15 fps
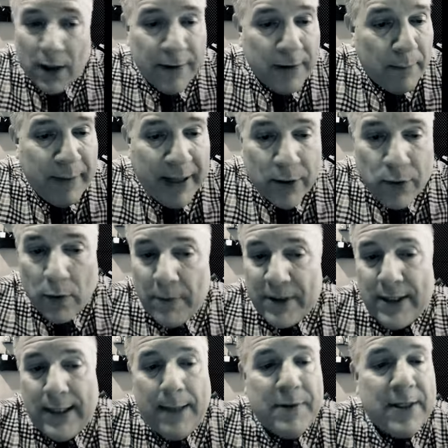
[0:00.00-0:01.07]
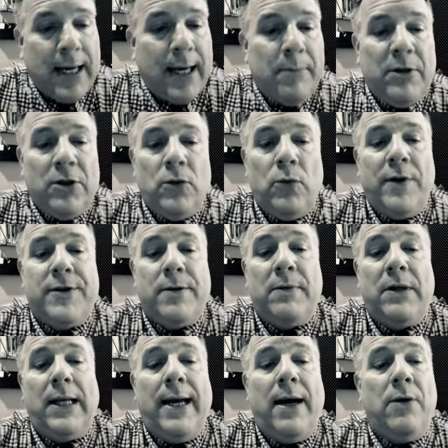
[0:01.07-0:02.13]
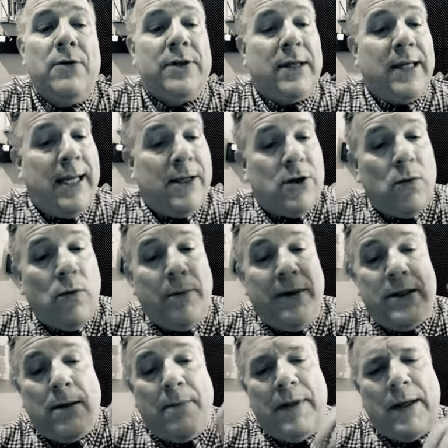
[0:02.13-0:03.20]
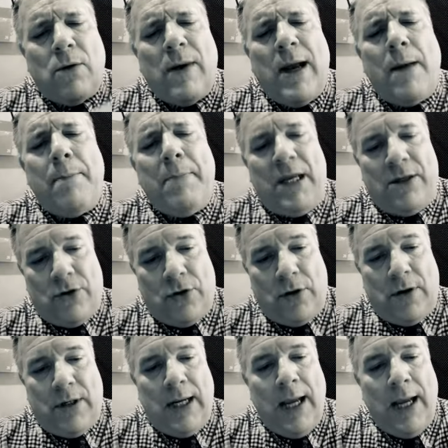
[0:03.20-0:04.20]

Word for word: The bedroom is deep sky blue with some clouds. The kitchen will be something around mustard.